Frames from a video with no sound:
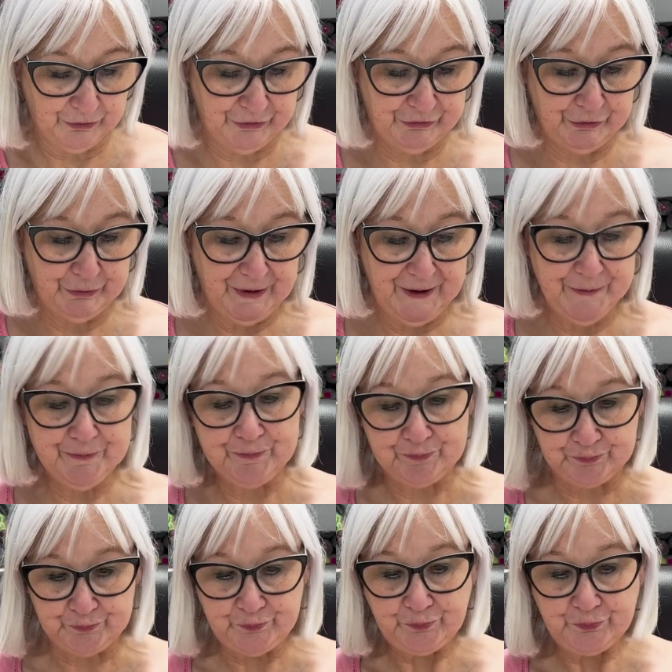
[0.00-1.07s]
through it.
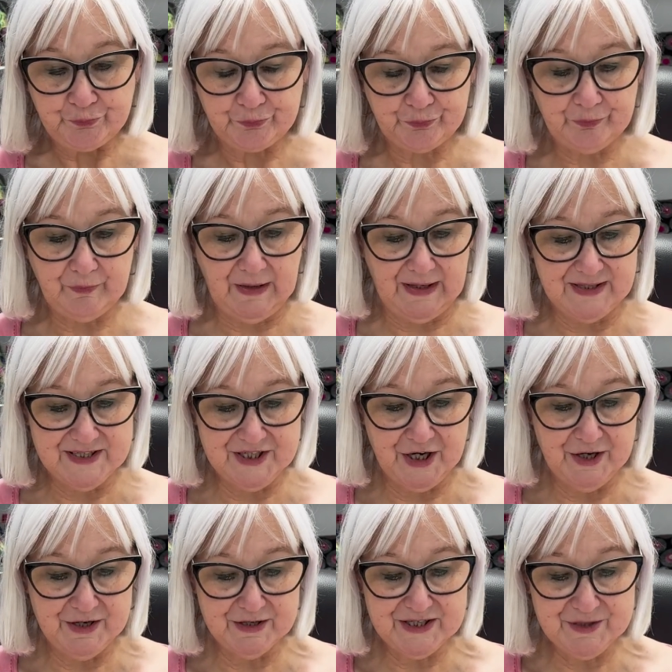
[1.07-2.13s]

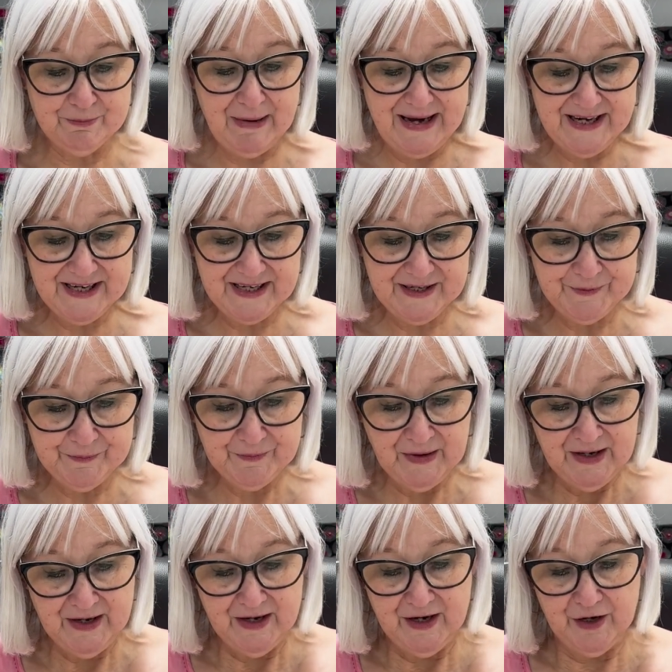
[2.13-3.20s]
So to make it,
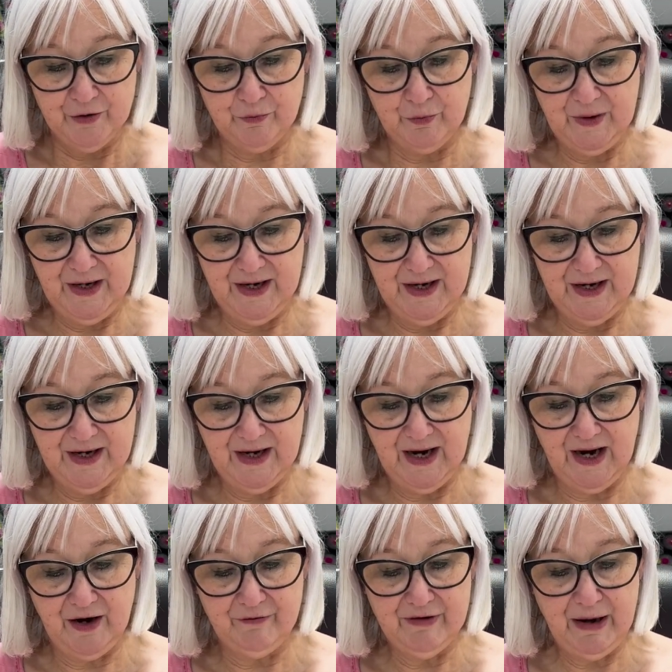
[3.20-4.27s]
we
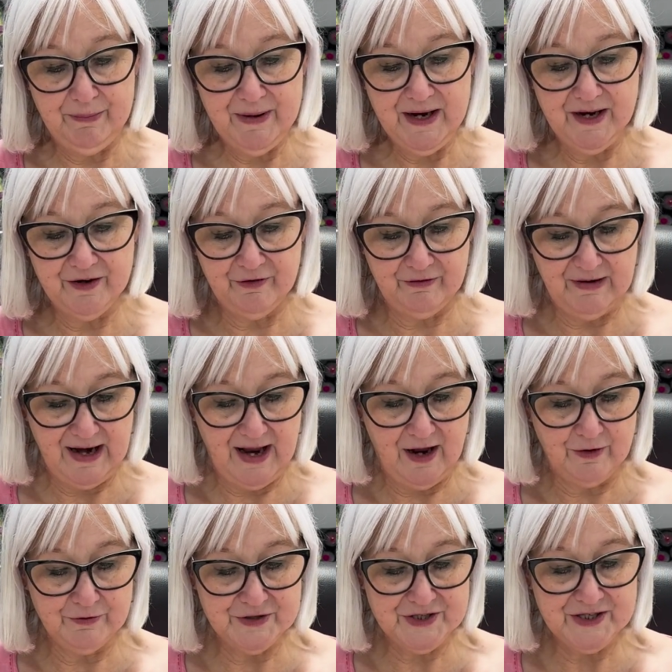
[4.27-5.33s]
are wrapping it
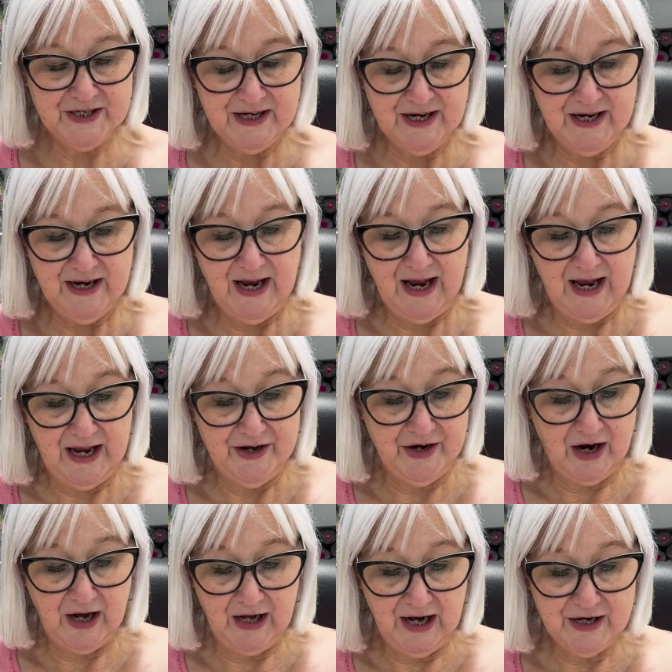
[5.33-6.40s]
around, and
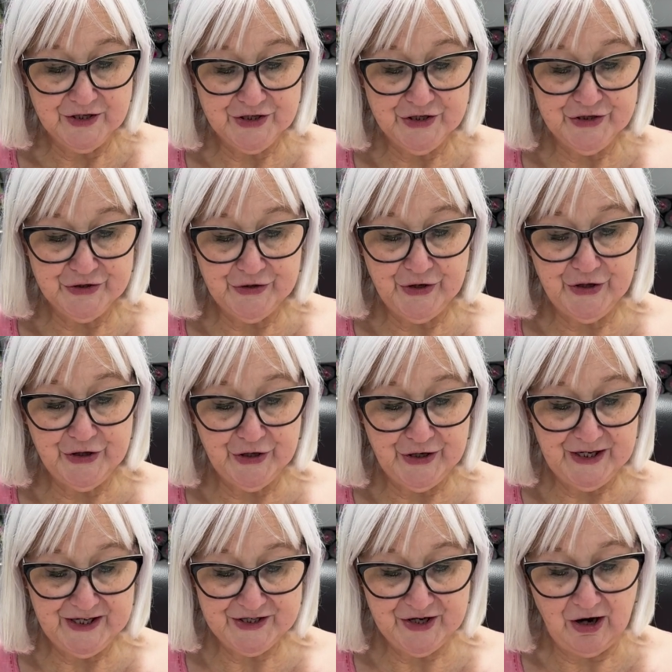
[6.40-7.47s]
I like to do
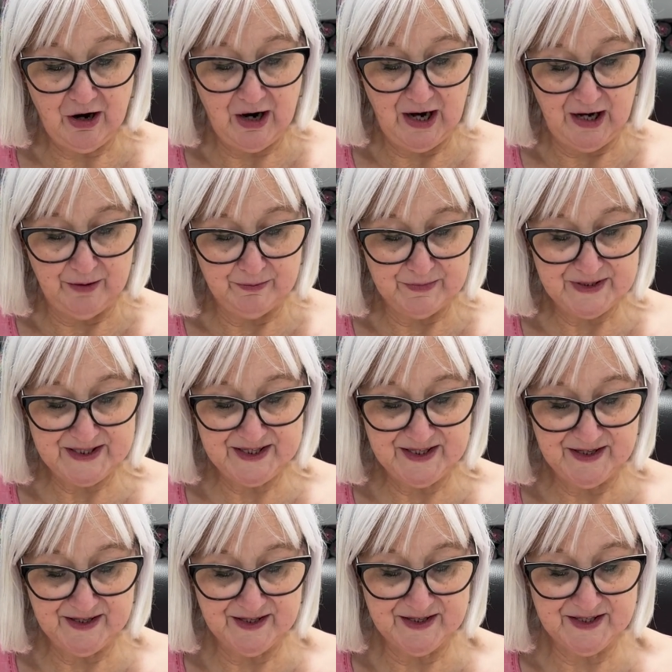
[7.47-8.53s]
30 times.
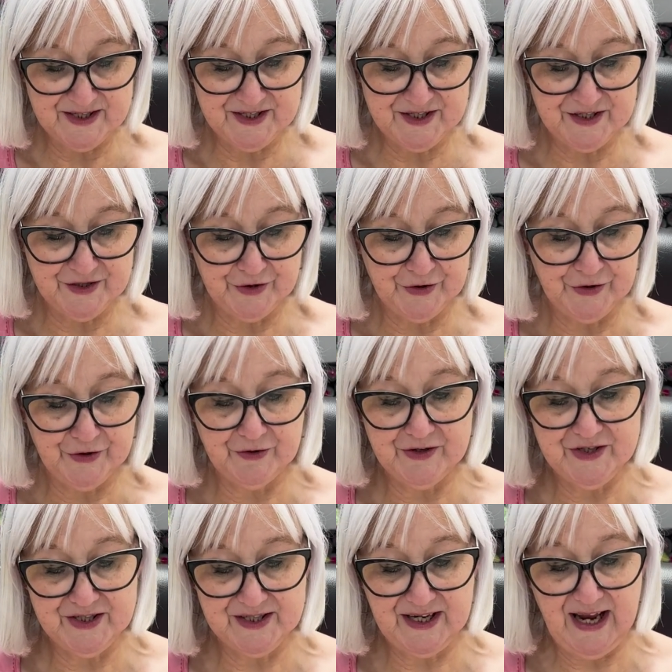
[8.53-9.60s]
So I
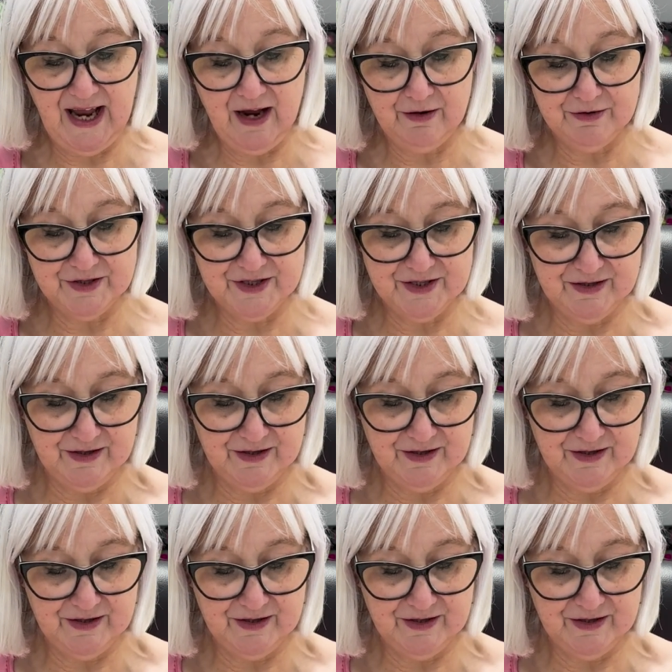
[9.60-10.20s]
just count.